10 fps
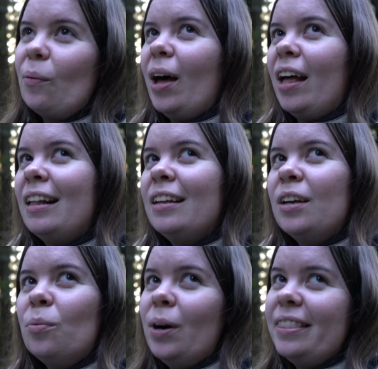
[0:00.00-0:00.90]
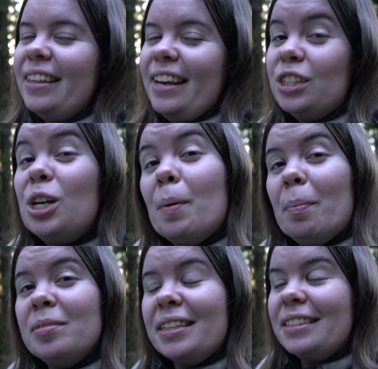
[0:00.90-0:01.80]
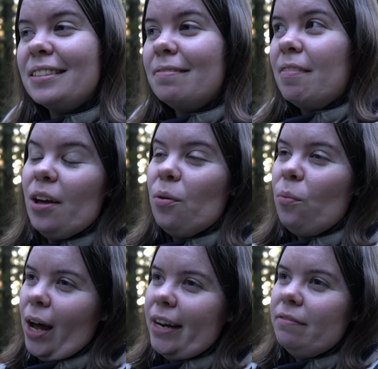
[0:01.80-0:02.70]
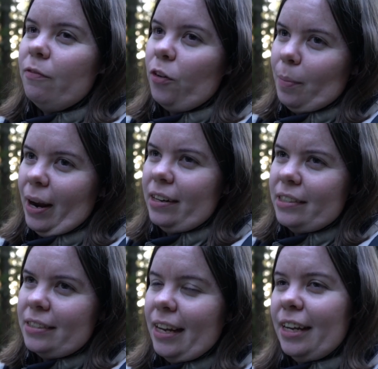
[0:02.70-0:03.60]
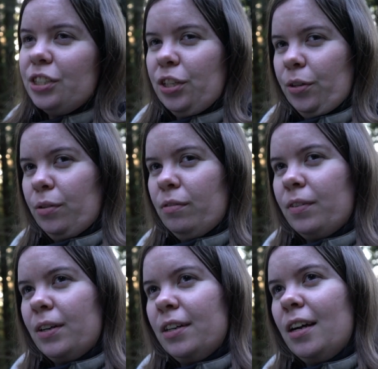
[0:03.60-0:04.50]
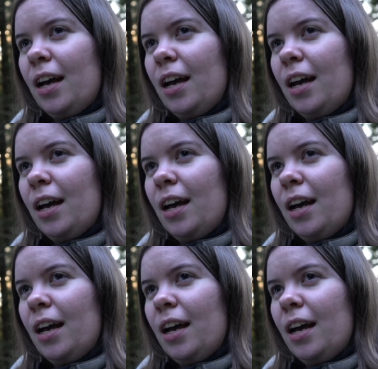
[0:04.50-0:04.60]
well, one thing, two purposes. One, for bears, and two, for